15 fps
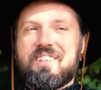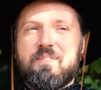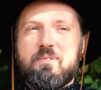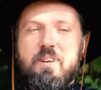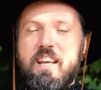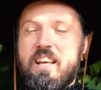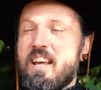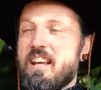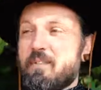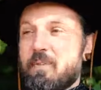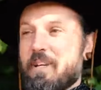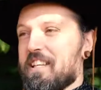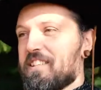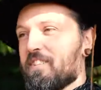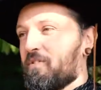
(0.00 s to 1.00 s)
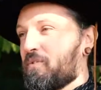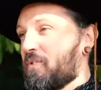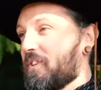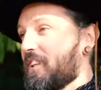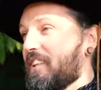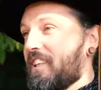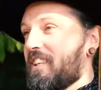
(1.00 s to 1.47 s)
Because
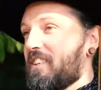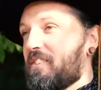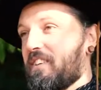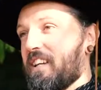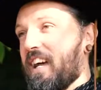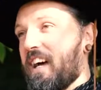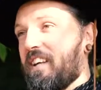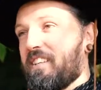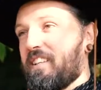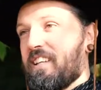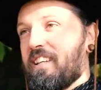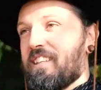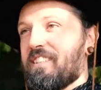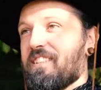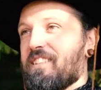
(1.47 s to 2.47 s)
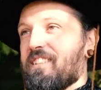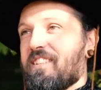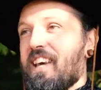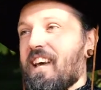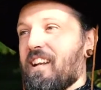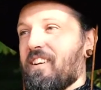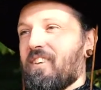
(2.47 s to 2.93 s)
really the reality is
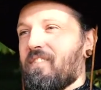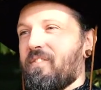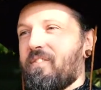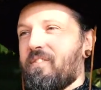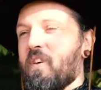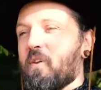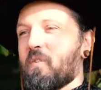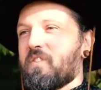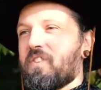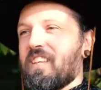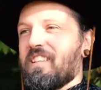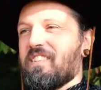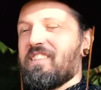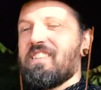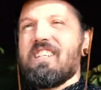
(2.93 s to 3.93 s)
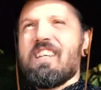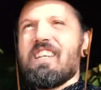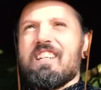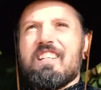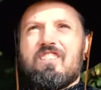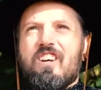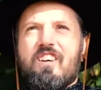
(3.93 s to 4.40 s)
that those things
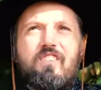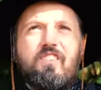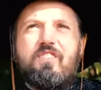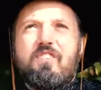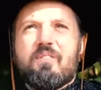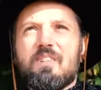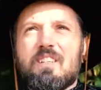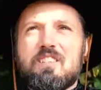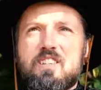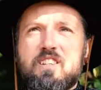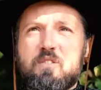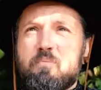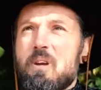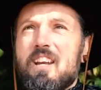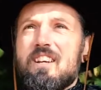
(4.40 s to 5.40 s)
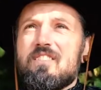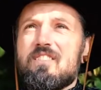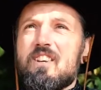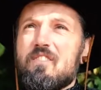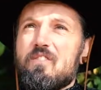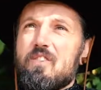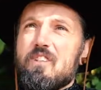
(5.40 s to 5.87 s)
need each other to exist. Pain and
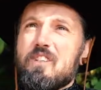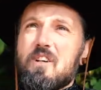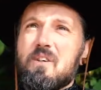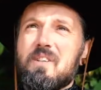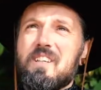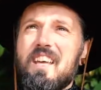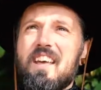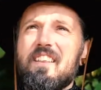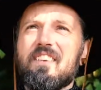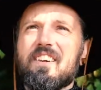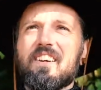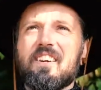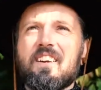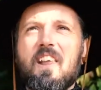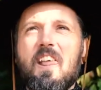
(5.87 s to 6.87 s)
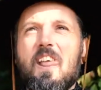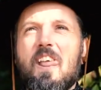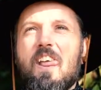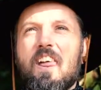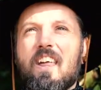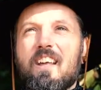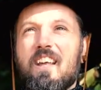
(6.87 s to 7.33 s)
suffering go together.
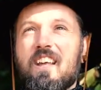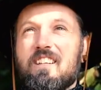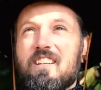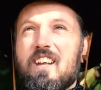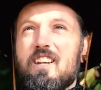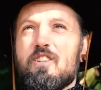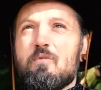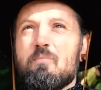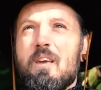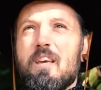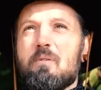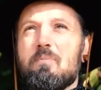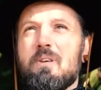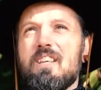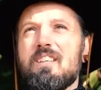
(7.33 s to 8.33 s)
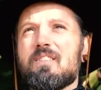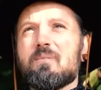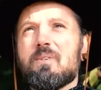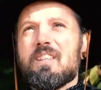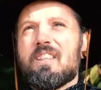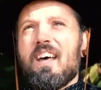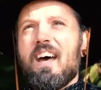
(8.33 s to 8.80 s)
And can you make peace
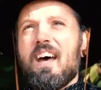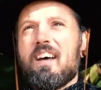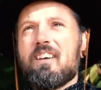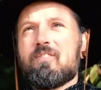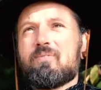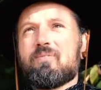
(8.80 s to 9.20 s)
with that?